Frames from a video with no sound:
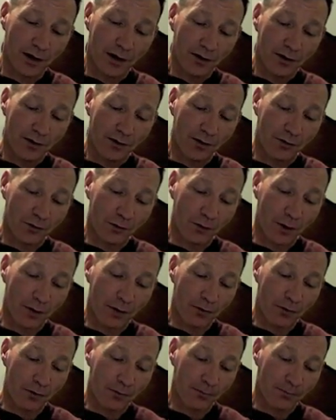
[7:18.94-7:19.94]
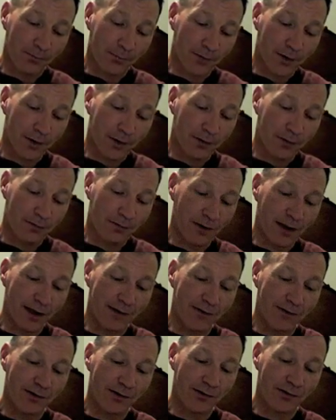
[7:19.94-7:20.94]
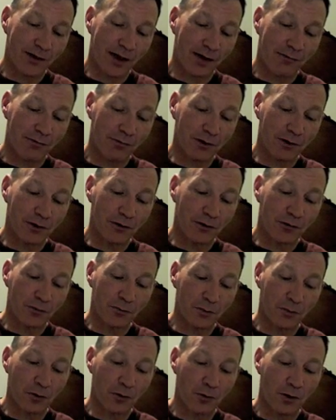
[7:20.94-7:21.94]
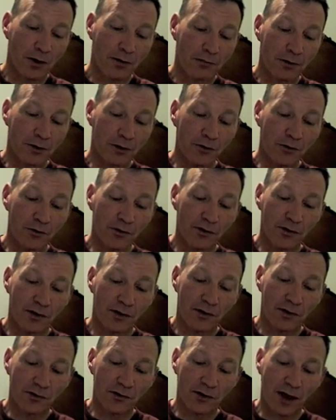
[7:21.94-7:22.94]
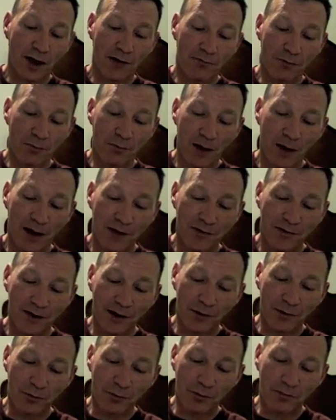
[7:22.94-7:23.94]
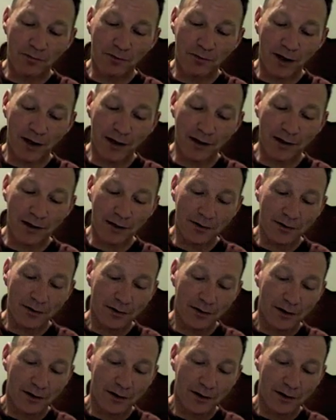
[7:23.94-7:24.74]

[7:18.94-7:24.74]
It says, whoever finds his life will lose it, but whoever loses his life for my sake will find it.